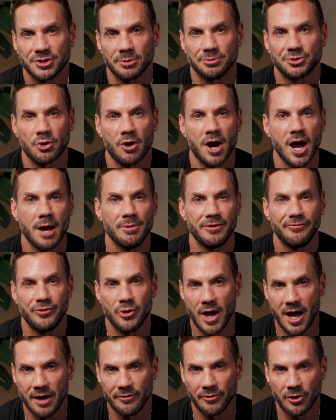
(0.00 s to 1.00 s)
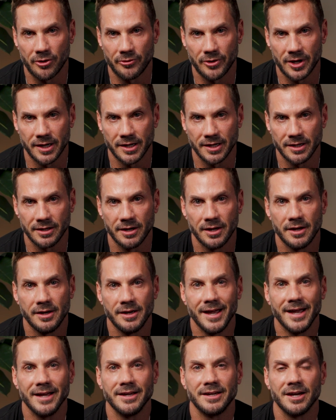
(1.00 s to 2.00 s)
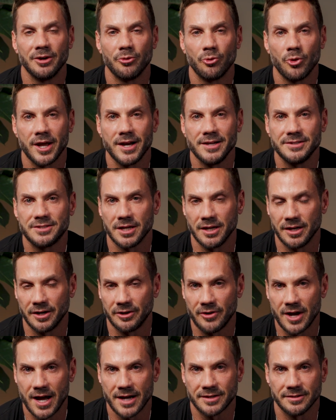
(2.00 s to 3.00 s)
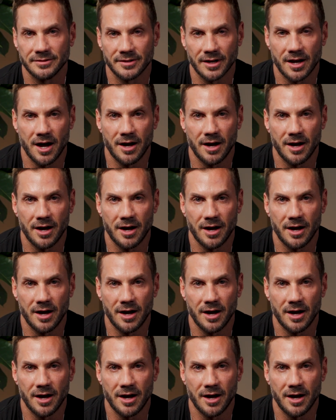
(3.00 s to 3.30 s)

subscribe if you haven't already, and get ready to interact in the